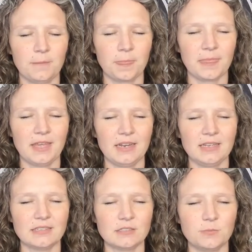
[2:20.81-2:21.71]
and i
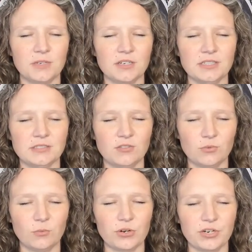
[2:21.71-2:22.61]
experience the
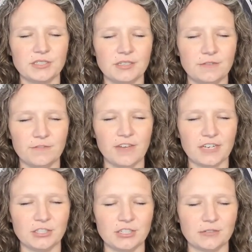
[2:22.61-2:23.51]
word
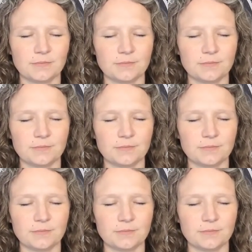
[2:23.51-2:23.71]
infection